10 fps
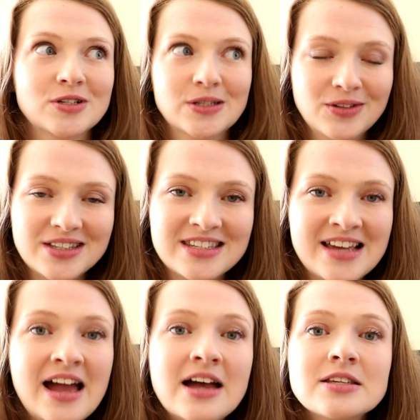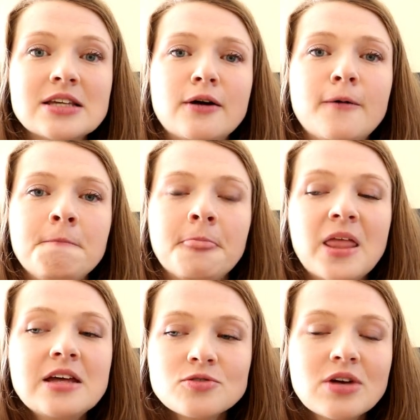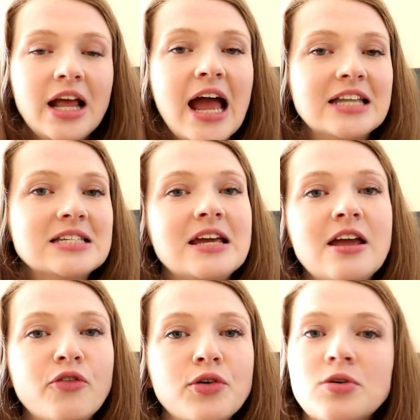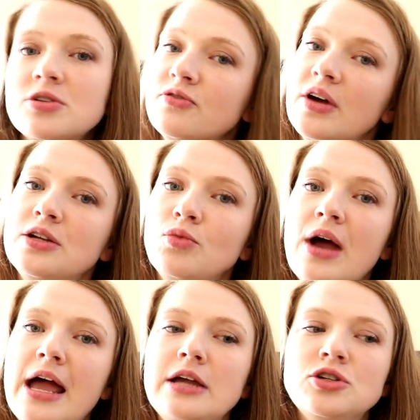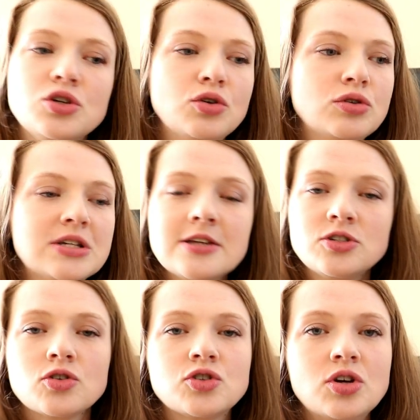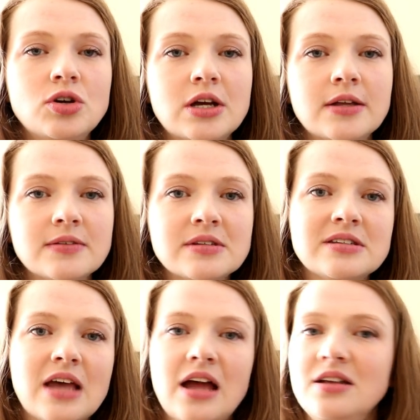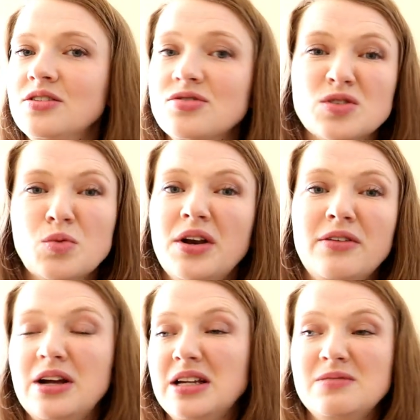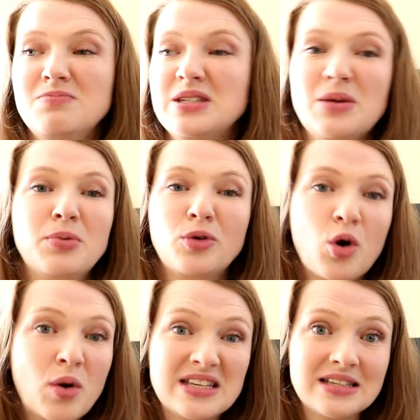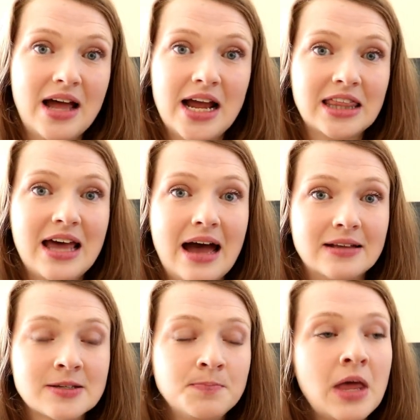results. So it's really handy if you want to find a way to test your students and you just want a really simple quiz like that.